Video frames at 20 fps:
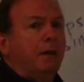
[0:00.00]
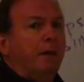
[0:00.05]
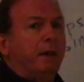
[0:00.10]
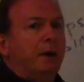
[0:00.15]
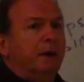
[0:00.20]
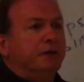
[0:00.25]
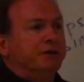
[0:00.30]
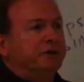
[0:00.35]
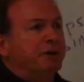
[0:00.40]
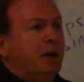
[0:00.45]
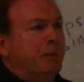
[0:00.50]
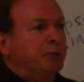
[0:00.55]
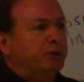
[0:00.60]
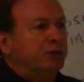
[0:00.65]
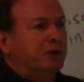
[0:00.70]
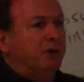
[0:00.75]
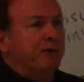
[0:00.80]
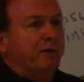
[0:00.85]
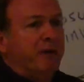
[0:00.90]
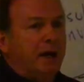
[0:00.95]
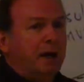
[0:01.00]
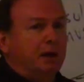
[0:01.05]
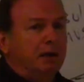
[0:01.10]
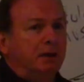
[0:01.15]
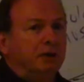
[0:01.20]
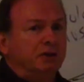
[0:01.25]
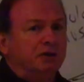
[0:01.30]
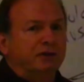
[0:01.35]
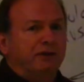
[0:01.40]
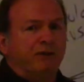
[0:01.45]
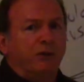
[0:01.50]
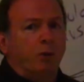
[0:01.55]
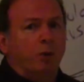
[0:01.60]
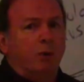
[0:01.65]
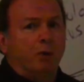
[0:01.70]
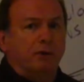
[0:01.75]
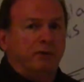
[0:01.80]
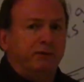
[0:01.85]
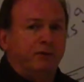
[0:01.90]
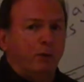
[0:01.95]
there's some surveillance
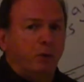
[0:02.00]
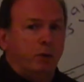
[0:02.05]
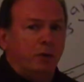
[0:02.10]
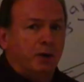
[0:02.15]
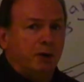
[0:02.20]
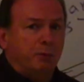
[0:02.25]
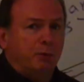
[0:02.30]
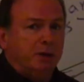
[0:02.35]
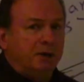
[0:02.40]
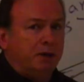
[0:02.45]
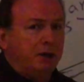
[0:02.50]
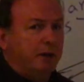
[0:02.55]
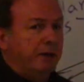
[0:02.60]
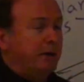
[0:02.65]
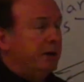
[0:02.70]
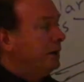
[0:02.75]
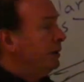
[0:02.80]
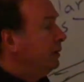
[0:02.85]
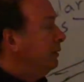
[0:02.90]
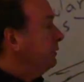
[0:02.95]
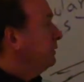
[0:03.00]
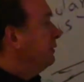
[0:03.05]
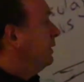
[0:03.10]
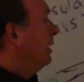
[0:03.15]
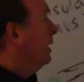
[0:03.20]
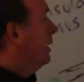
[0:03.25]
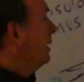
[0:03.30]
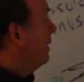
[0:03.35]
for foreign materials